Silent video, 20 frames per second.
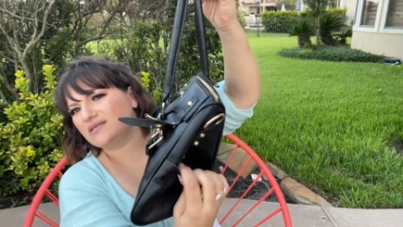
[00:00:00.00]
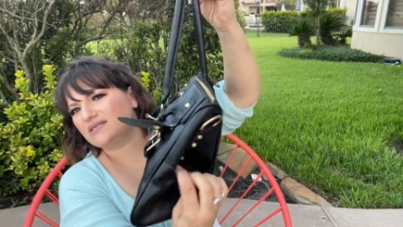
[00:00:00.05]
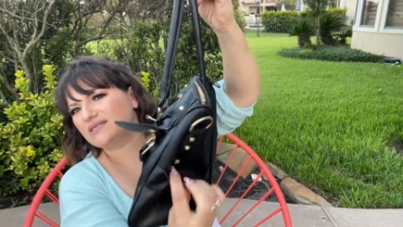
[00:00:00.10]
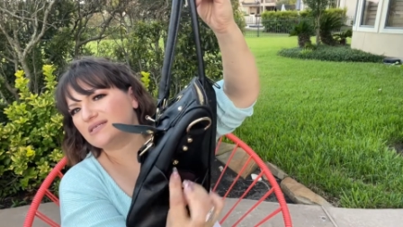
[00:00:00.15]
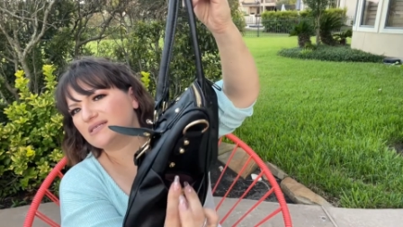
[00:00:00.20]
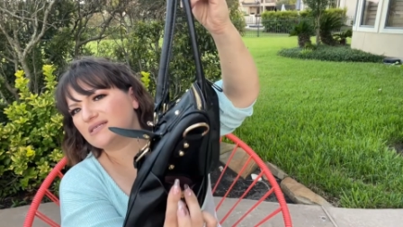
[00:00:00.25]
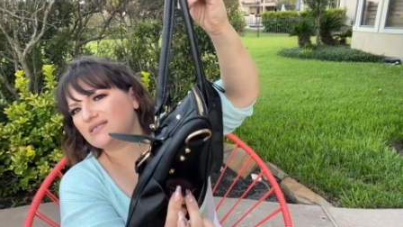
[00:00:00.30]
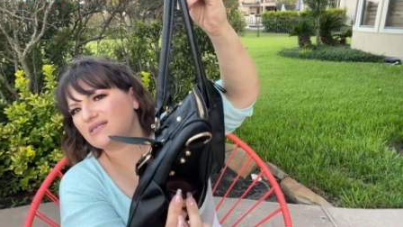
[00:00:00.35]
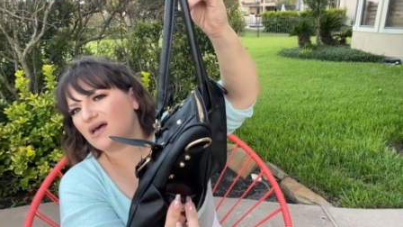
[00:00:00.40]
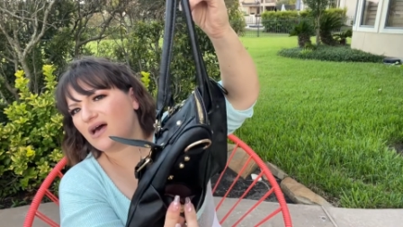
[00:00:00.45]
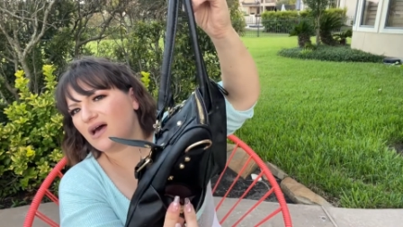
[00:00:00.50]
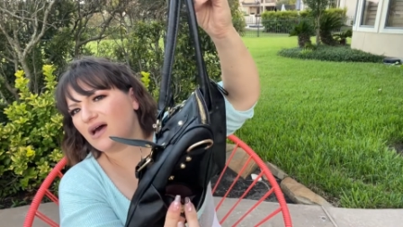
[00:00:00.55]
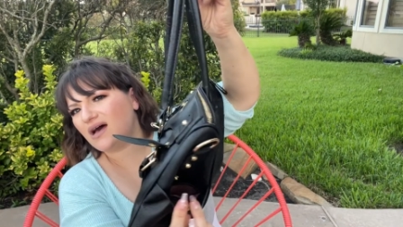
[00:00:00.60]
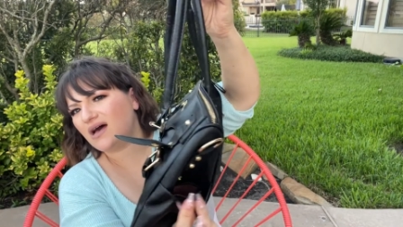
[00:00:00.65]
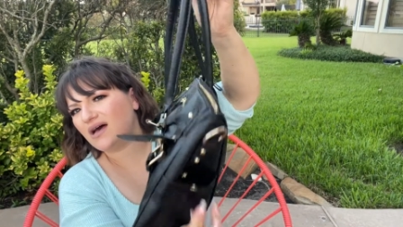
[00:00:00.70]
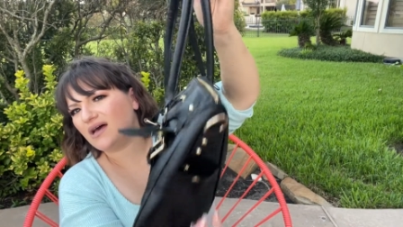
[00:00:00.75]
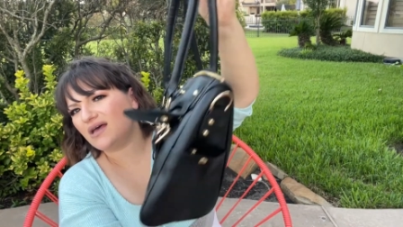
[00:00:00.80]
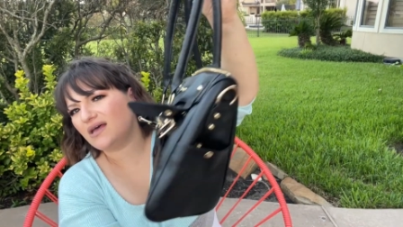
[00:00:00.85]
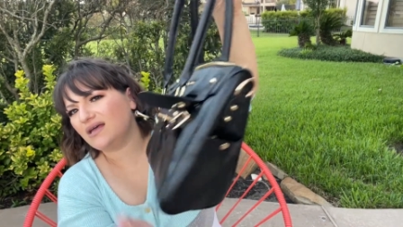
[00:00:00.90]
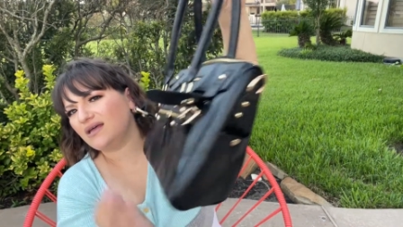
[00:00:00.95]

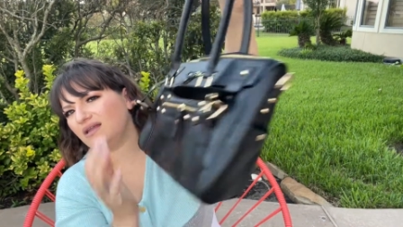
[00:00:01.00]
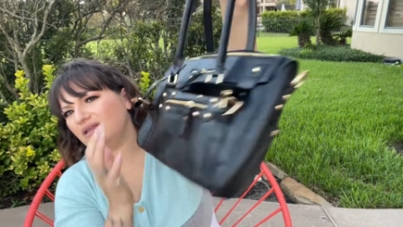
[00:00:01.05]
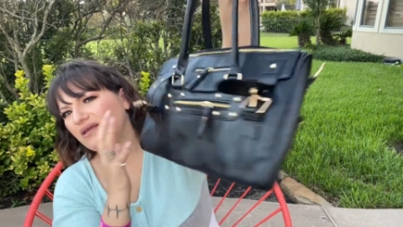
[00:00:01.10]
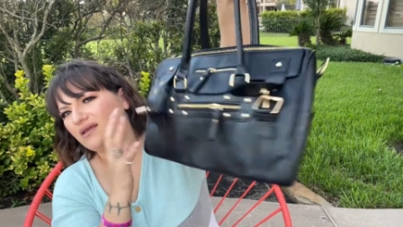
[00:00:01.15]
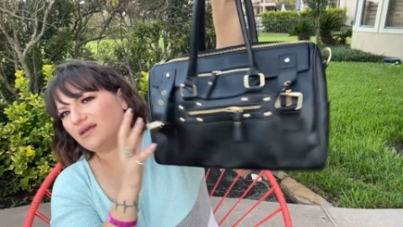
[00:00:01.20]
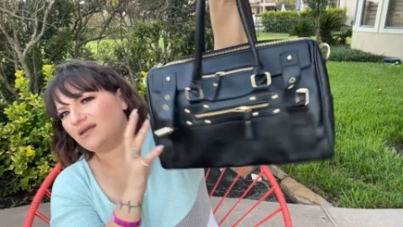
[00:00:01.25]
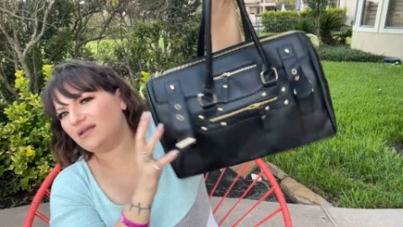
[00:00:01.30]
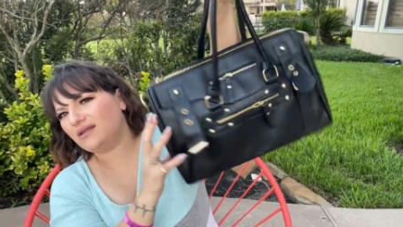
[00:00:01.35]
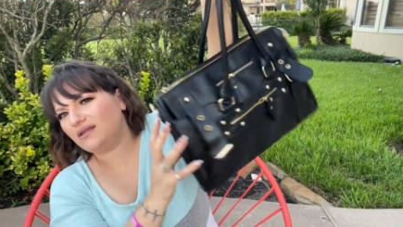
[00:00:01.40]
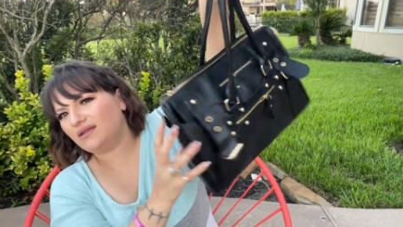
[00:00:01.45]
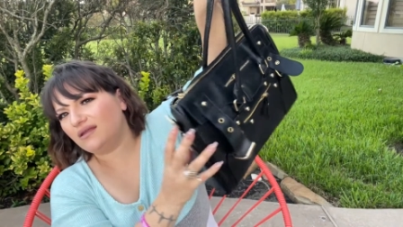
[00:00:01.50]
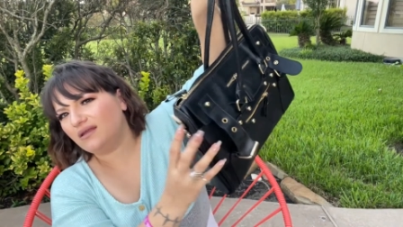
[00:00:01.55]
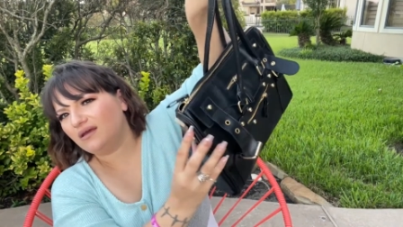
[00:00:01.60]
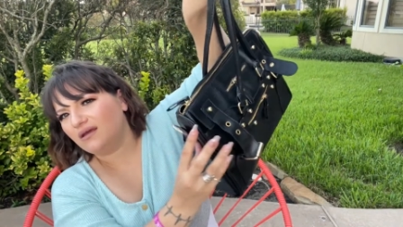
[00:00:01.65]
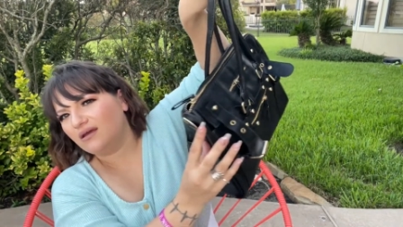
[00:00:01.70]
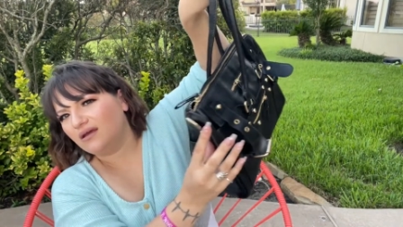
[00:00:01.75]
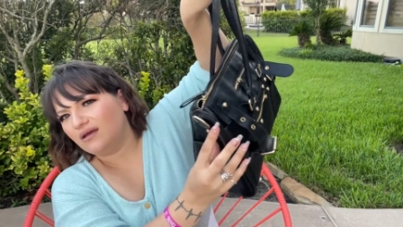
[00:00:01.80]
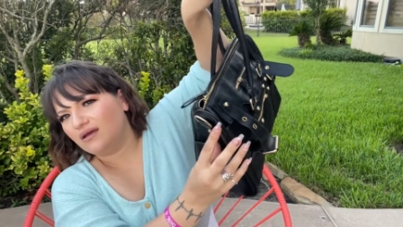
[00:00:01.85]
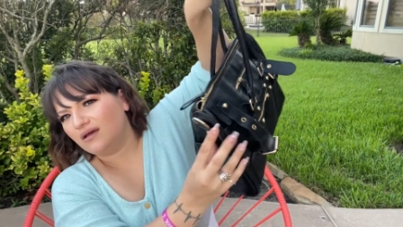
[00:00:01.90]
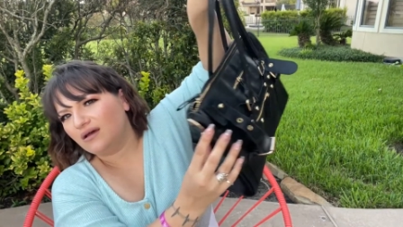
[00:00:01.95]
side.
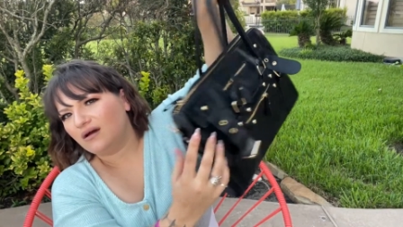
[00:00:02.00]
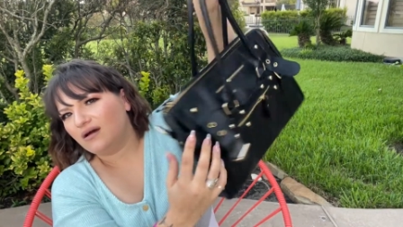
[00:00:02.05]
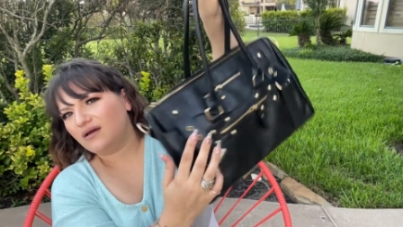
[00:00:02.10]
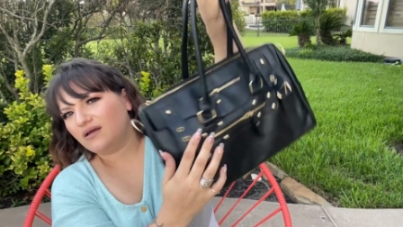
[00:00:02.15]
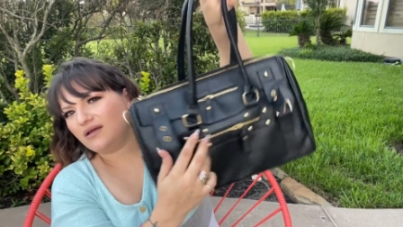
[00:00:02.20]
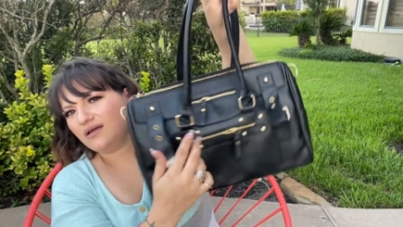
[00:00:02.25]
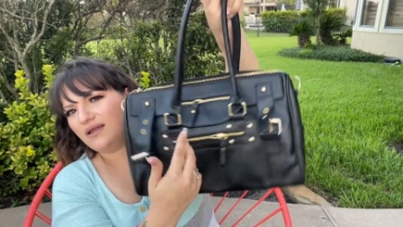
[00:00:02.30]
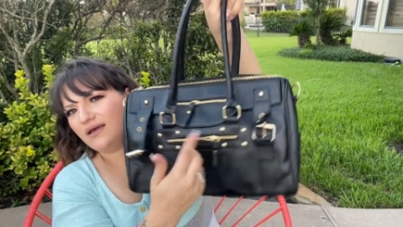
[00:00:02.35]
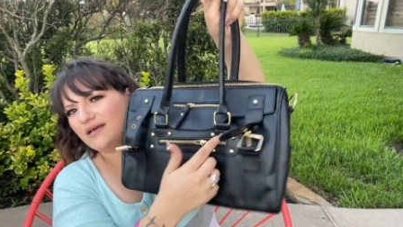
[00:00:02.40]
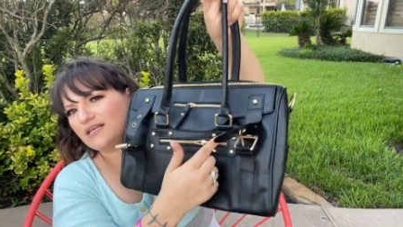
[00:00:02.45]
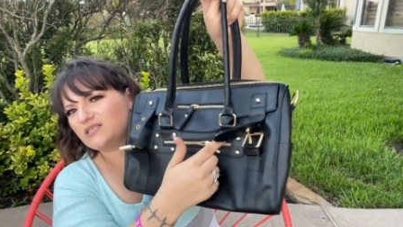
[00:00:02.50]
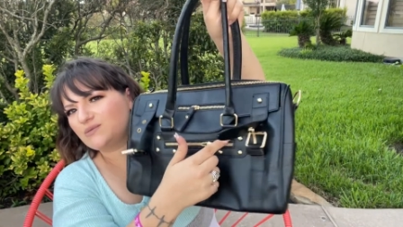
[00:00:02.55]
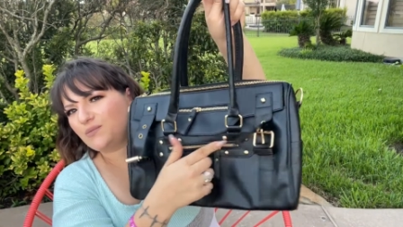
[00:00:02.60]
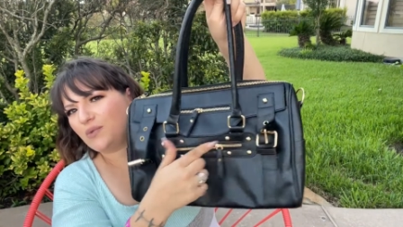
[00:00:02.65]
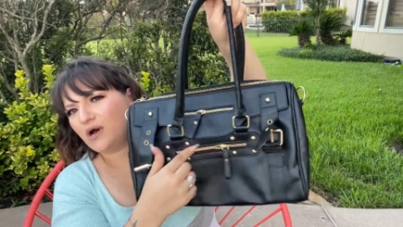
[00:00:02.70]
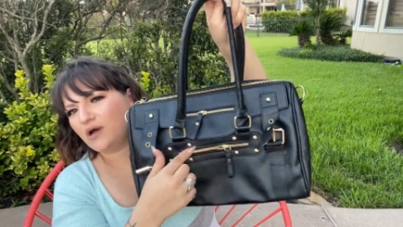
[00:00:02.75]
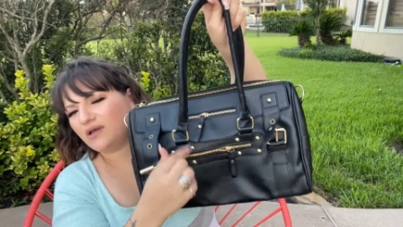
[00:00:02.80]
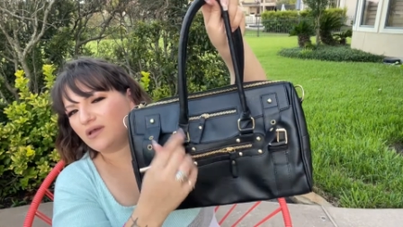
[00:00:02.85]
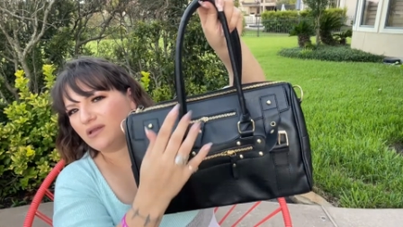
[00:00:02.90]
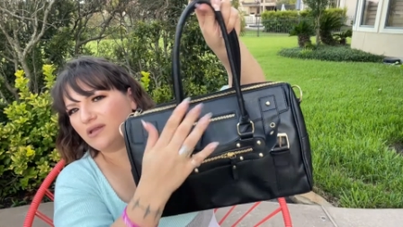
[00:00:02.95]
It has
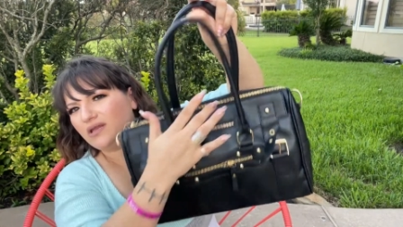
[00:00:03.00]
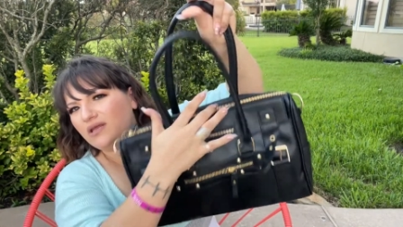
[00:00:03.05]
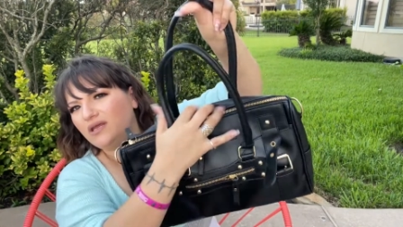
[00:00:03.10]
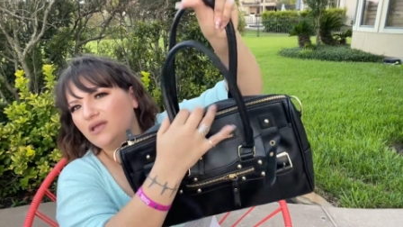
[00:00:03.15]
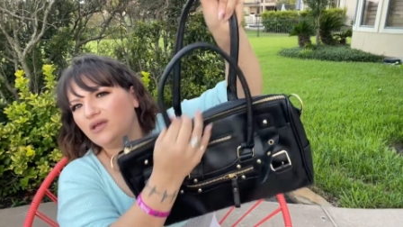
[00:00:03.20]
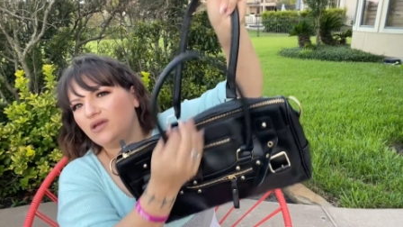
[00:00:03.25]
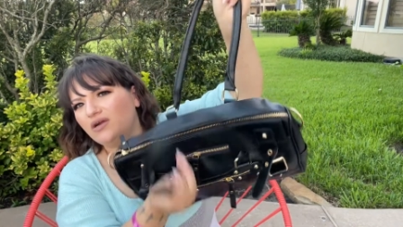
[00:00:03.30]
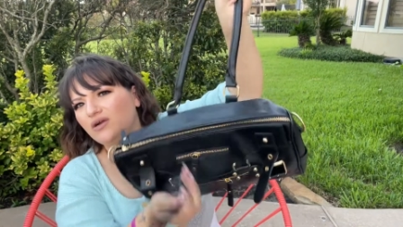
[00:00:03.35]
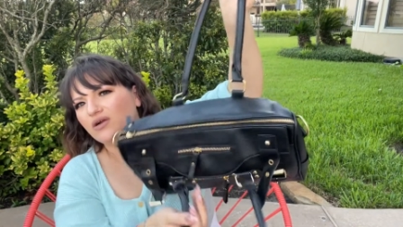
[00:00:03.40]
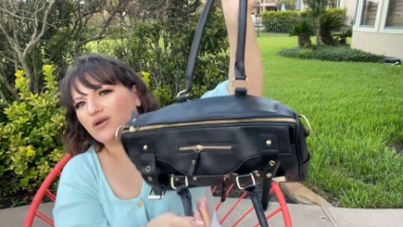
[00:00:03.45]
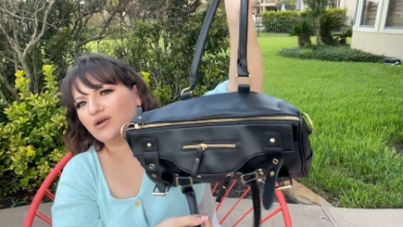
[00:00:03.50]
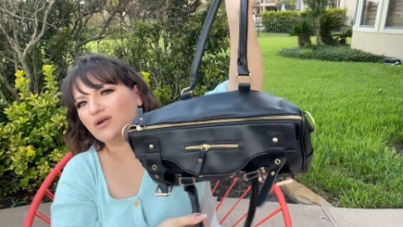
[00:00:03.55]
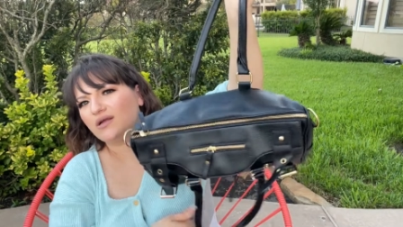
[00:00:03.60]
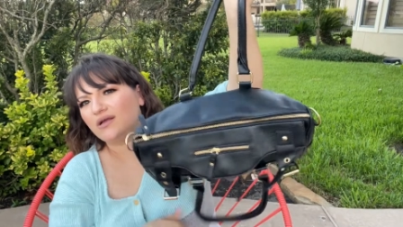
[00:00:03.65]
pocket here.